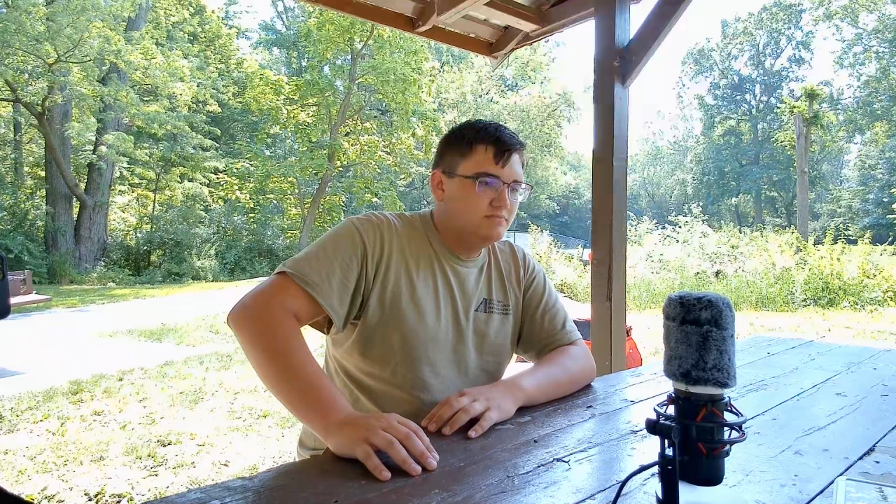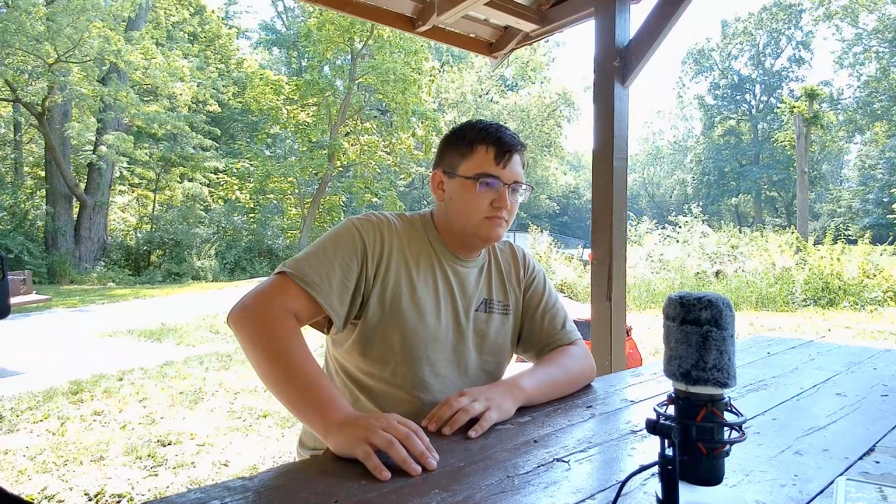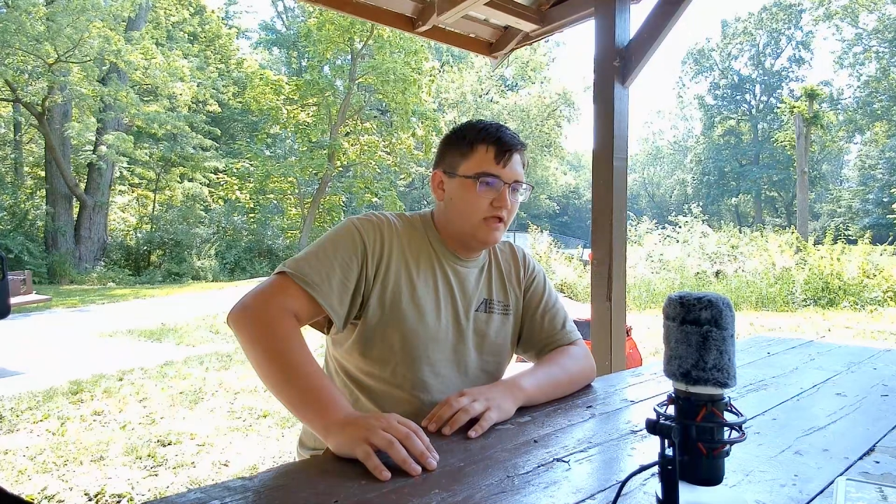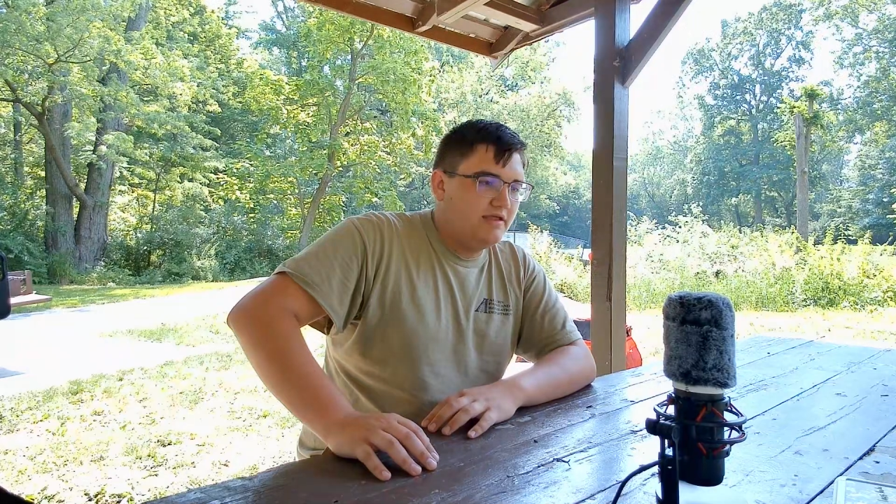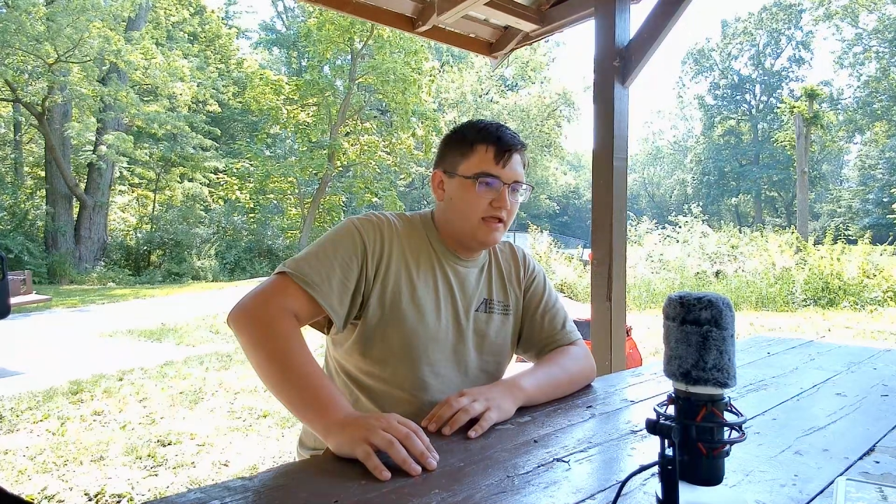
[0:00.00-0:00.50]

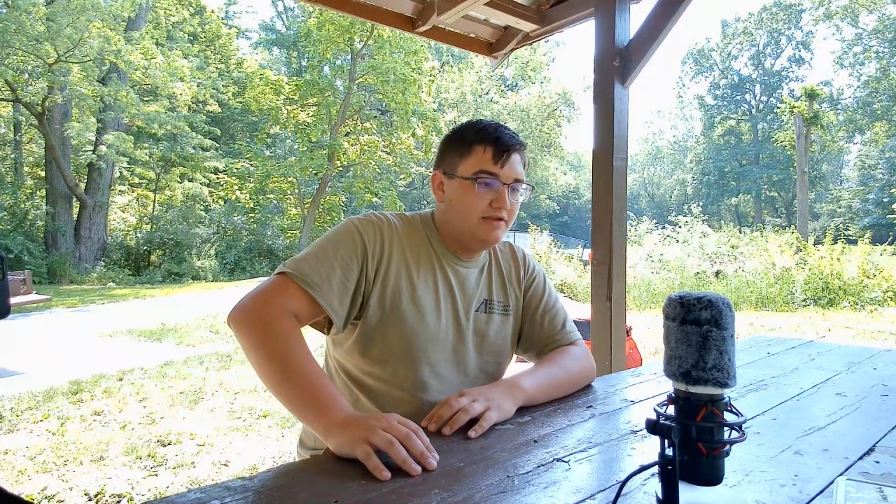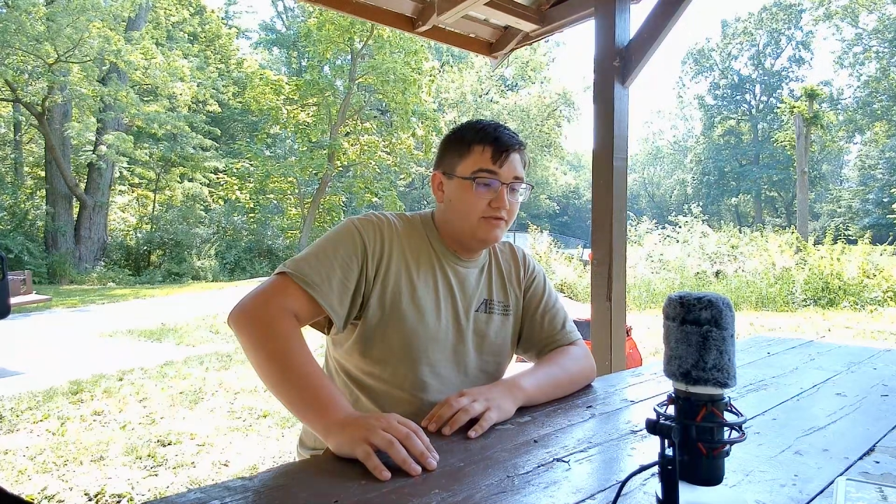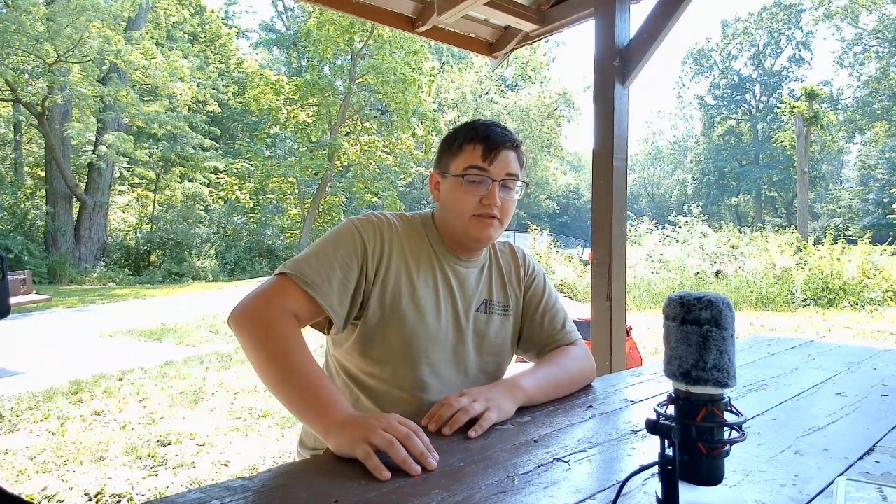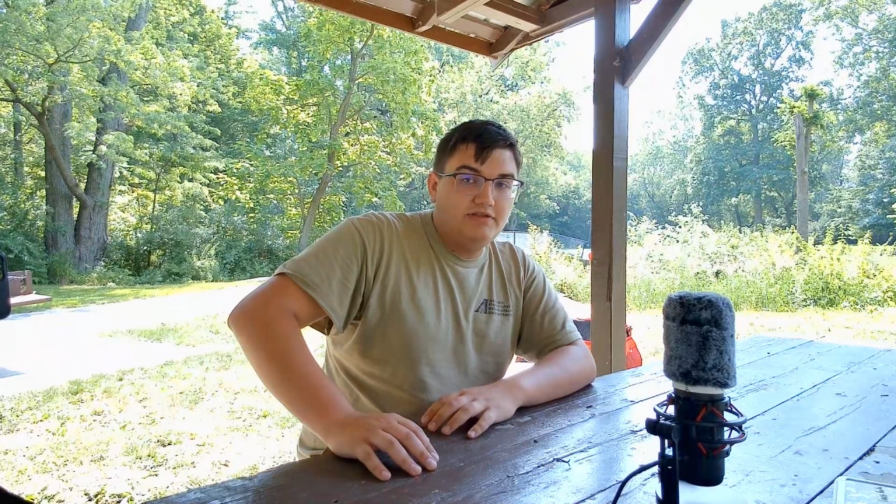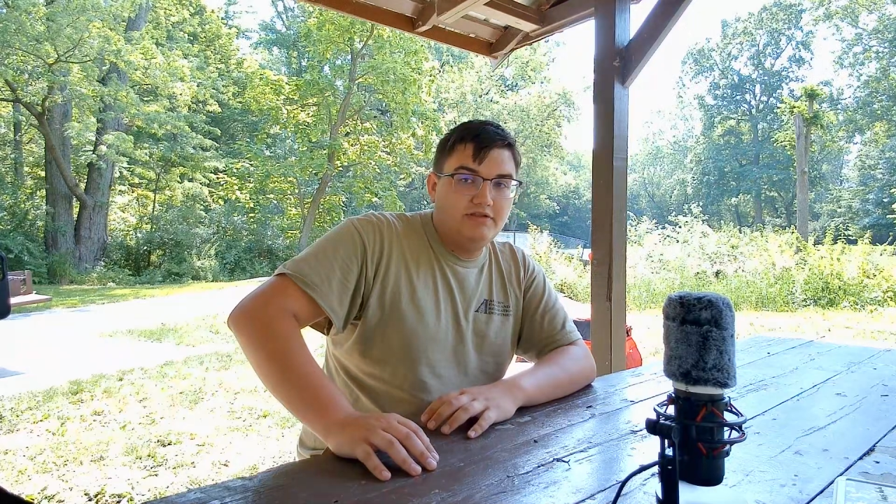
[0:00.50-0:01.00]
I do
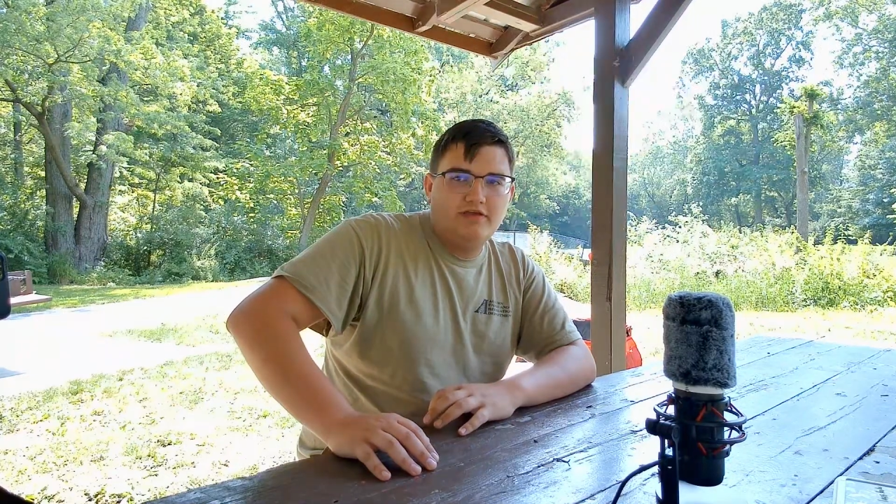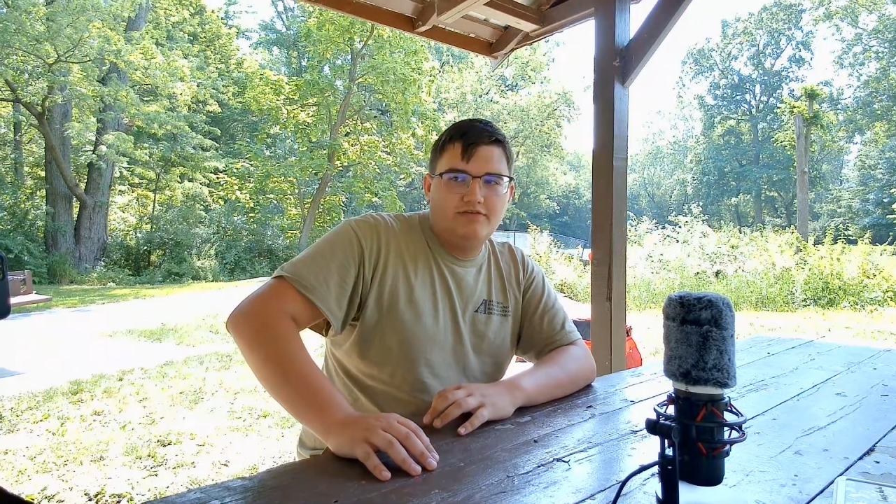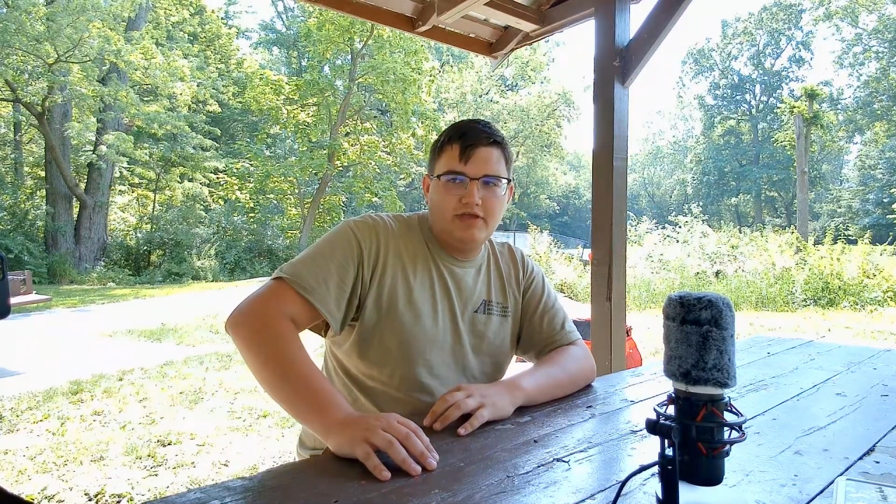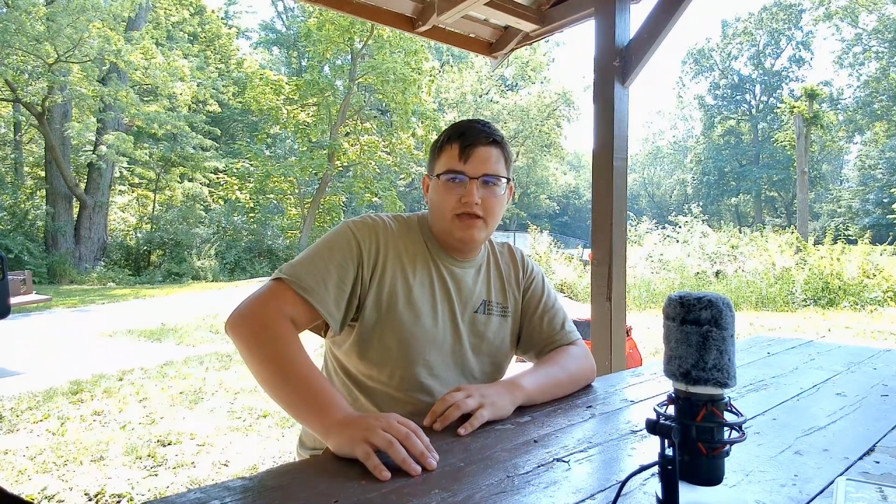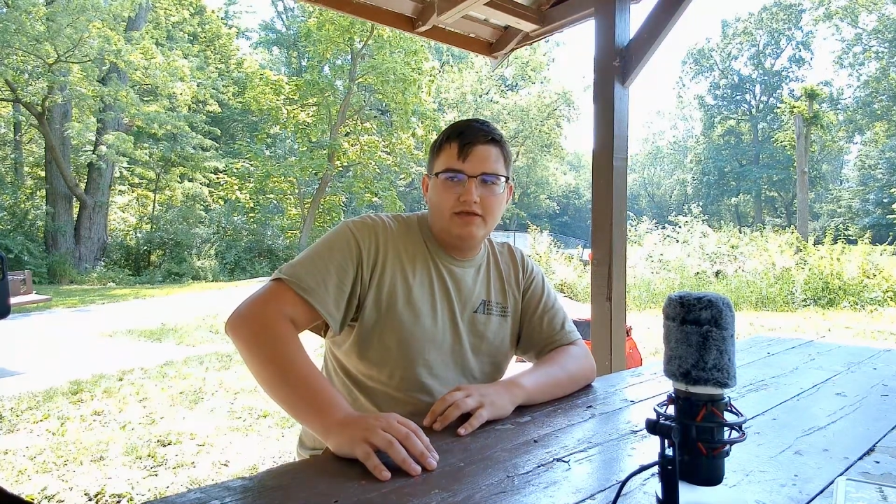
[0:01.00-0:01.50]
need to think of
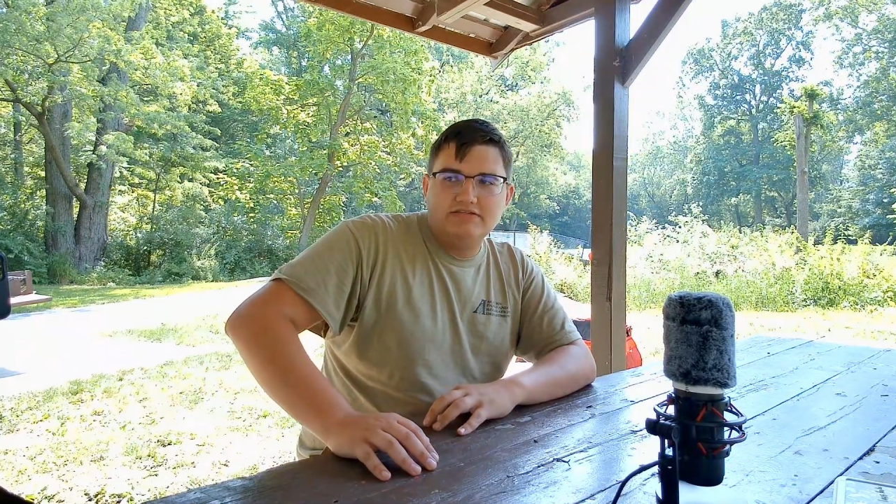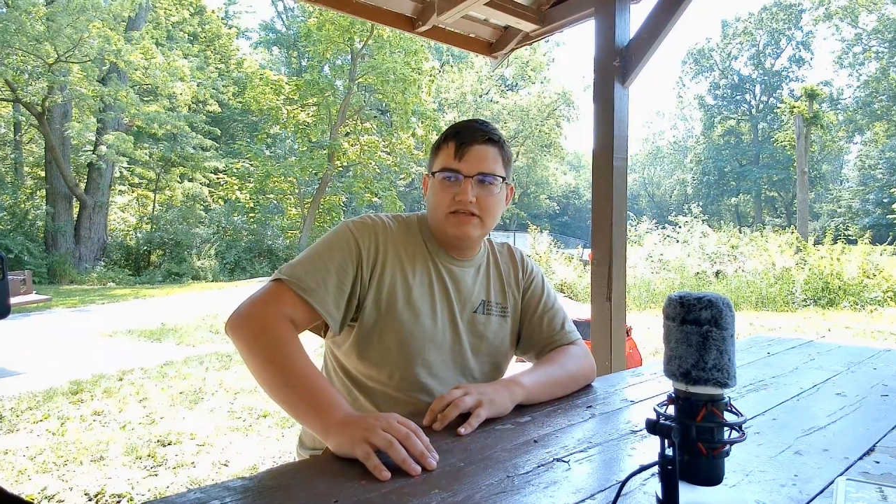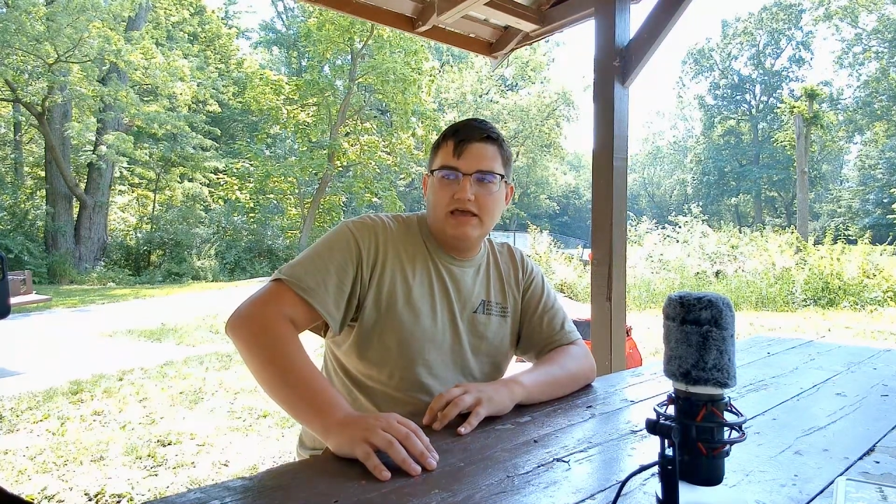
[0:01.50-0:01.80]
that because